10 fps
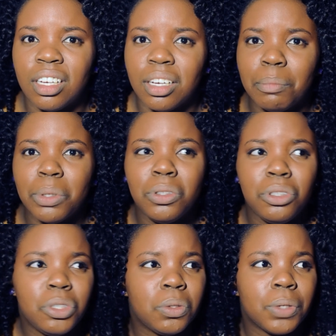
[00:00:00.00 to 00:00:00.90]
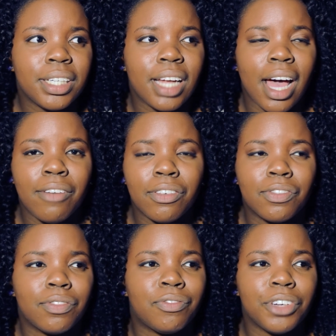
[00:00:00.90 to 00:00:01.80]
Moniece, you threatened half of
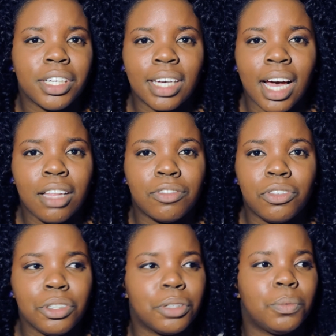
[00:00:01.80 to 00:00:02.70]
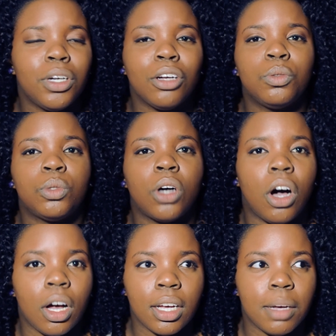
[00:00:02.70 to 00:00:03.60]
freaking California. What are you
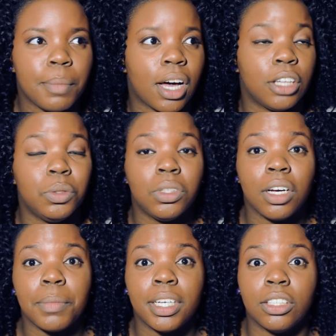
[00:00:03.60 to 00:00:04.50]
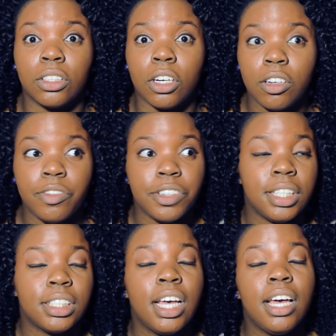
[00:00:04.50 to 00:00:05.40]
talking about? And you talking about his
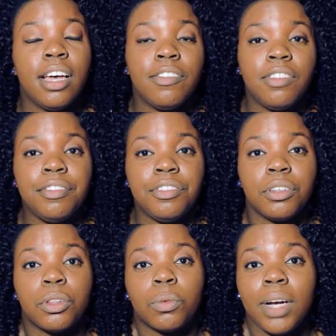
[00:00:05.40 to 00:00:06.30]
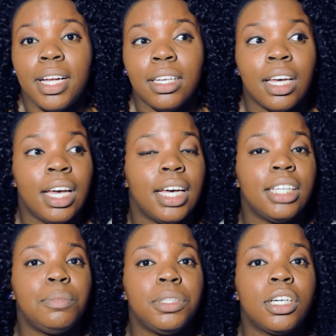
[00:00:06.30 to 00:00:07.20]
girlfriends? If they feel threatened,
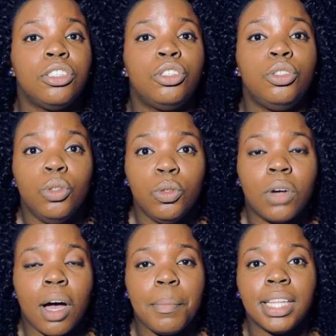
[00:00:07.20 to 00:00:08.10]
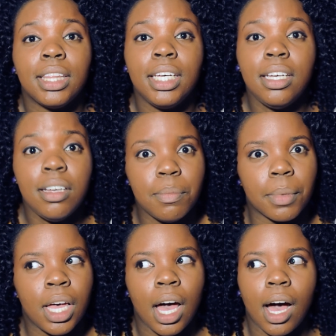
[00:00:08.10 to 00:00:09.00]
it's because you come at
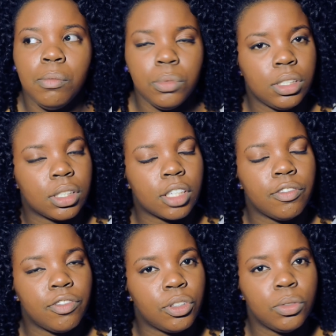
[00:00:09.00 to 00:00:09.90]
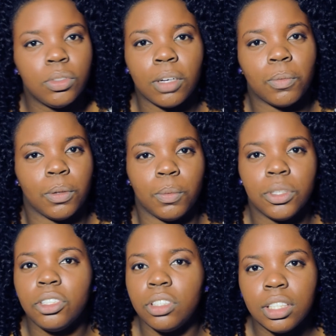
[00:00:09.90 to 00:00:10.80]
them. I'm just confused on what
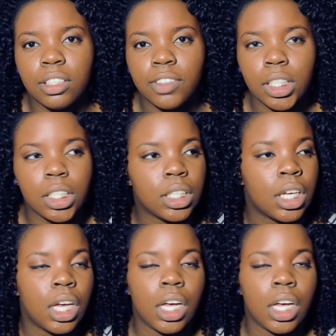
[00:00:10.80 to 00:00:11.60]
world she living in.